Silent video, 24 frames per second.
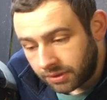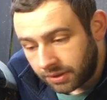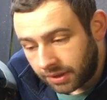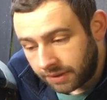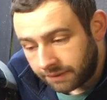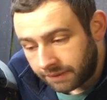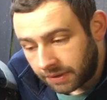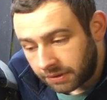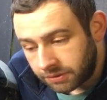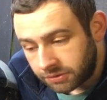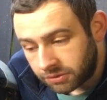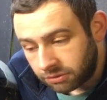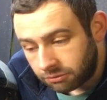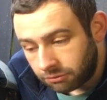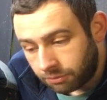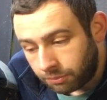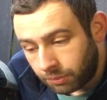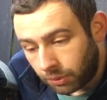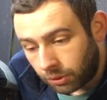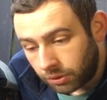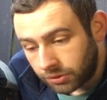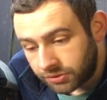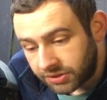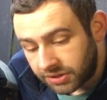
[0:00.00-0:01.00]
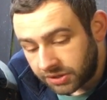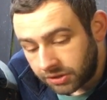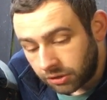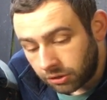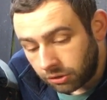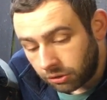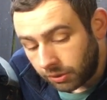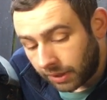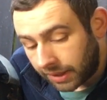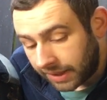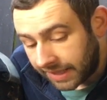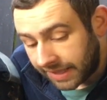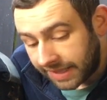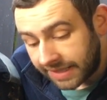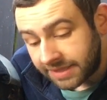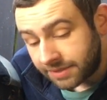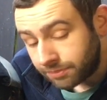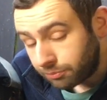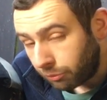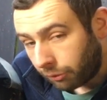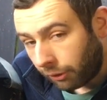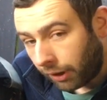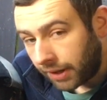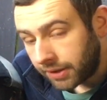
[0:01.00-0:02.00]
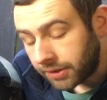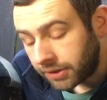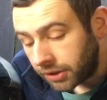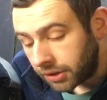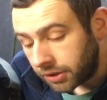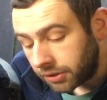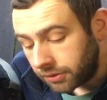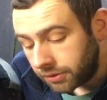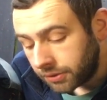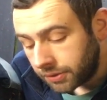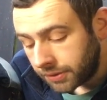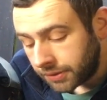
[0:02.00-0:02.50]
if I was to have bought it new, and it is brand new,